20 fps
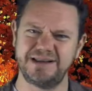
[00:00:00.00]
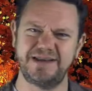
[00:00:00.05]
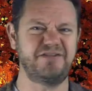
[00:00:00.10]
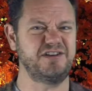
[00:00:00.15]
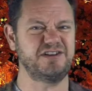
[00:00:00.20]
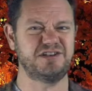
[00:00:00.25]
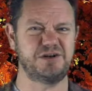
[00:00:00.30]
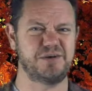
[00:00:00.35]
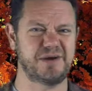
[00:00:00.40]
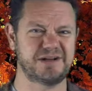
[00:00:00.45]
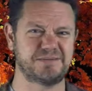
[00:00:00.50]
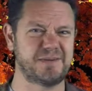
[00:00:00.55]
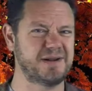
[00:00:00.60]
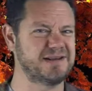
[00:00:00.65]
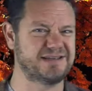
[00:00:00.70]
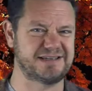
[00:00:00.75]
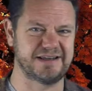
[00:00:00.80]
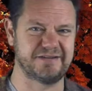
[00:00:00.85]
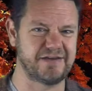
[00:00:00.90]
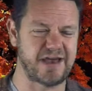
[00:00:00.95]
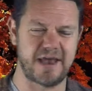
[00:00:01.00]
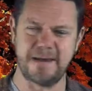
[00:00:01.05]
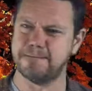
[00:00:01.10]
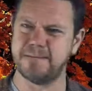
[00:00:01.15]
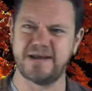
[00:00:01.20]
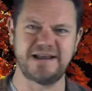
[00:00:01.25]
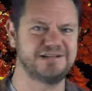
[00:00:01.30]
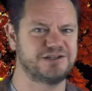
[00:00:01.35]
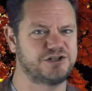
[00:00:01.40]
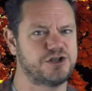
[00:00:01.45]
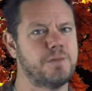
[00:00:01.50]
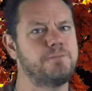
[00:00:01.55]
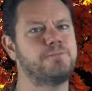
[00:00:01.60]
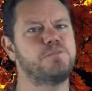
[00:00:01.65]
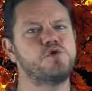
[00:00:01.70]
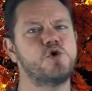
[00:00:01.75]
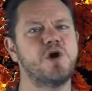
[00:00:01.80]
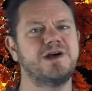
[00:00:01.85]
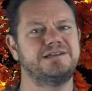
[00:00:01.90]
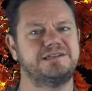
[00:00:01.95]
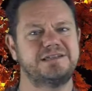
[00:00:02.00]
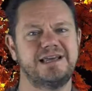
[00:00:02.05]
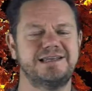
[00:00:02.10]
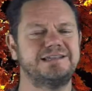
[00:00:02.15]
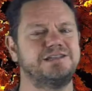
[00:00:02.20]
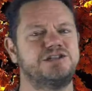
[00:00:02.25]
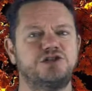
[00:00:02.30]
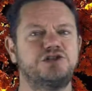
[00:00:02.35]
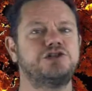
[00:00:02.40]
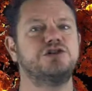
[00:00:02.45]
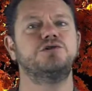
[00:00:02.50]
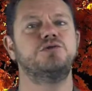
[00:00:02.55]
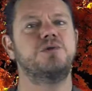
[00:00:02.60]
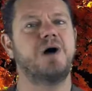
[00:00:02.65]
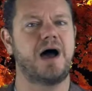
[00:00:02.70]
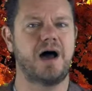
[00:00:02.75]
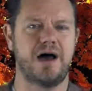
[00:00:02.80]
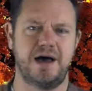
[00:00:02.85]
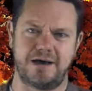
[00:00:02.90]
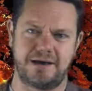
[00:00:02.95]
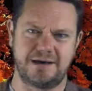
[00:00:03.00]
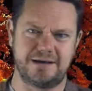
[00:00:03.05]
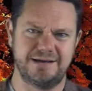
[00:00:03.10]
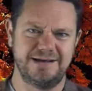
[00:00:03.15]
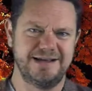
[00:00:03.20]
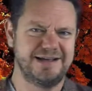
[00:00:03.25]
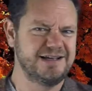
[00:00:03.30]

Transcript: if it's too expensive, it means the price is too high.